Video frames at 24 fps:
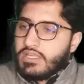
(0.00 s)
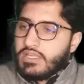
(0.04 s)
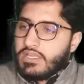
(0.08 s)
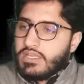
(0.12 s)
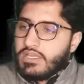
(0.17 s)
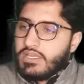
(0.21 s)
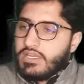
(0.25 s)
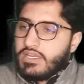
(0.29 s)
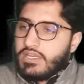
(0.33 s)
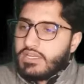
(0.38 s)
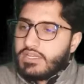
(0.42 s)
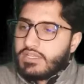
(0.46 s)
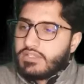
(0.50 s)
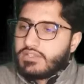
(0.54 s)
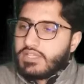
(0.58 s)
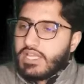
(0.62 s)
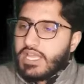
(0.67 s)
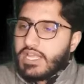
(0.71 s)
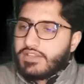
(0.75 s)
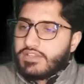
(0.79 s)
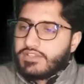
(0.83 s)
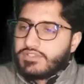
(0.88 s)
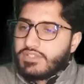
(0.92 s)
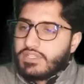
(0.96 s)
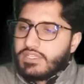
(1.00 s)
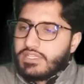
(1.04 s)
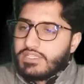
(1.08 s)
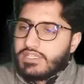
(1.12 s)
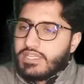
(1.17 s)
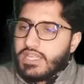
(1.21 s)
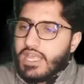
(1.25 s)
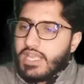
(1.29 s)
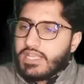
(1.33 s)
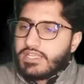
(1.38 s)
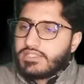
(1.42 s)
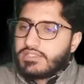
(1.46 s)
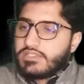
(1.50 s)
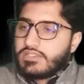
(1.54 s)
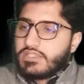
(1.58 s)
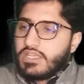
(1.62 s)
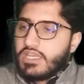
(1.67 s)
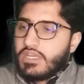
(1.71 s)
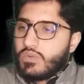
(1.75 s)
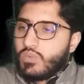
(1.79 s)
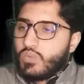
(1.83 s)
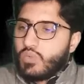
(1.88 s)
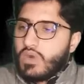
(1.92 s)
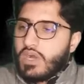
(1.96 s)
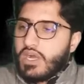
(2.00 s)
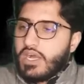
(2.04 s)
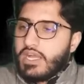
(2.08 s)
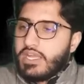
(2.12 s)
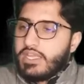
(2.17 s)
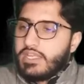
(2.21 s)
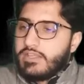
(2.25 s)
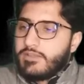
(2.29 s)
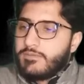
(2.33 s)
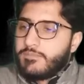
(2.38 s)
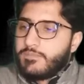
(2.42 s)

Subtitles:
it is like this, no? X and Y.